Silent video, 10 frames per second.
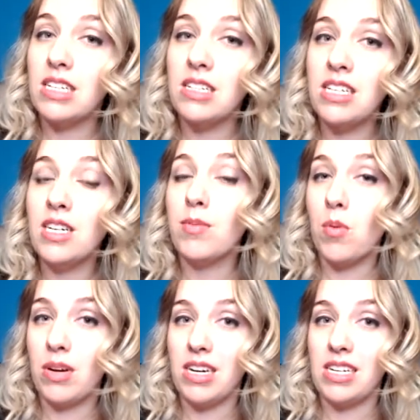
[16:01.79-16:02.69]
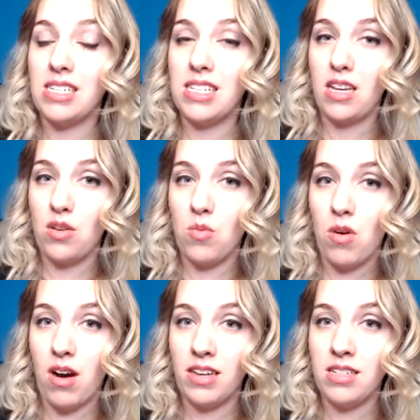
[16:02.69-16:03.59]
clear about what it is that you
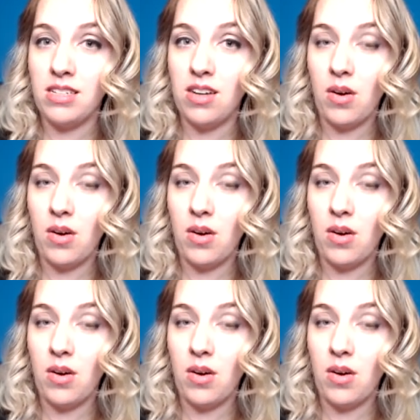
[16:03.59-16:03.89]
want.